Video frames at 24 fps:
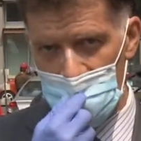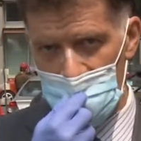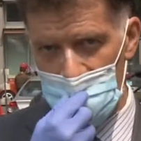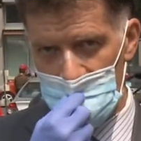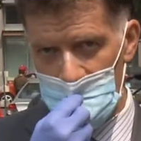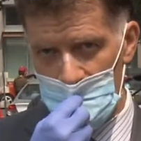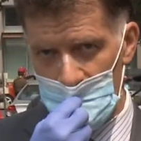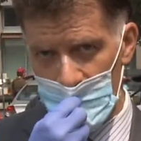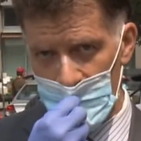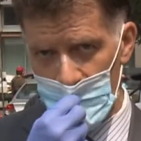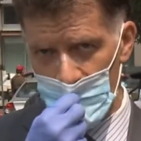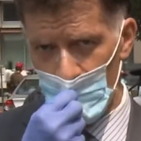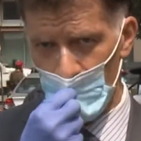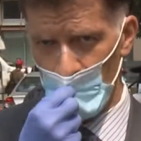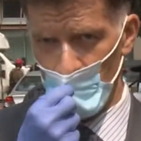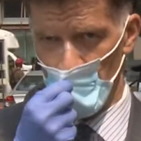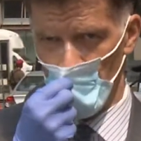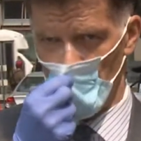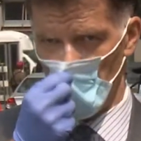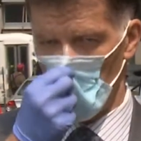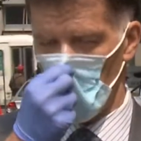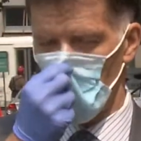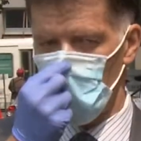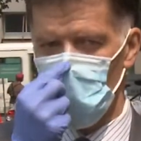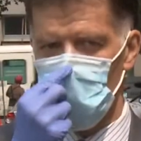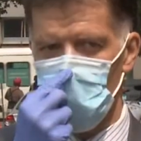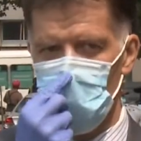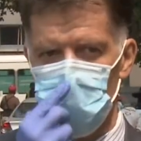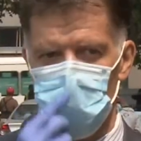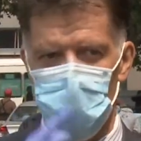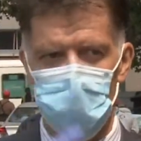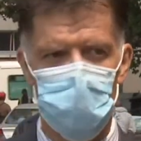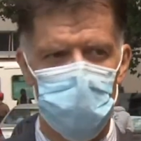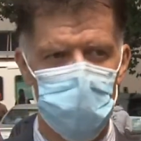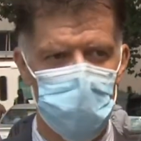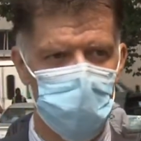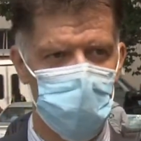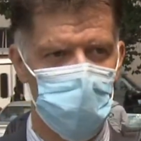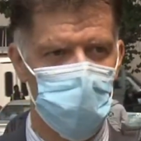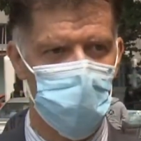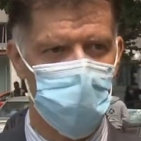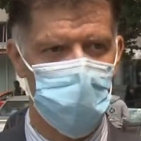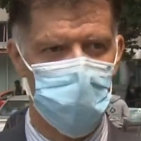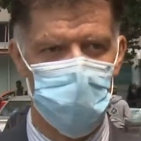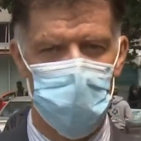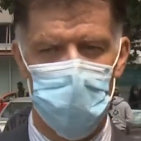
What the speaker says: a day each day, and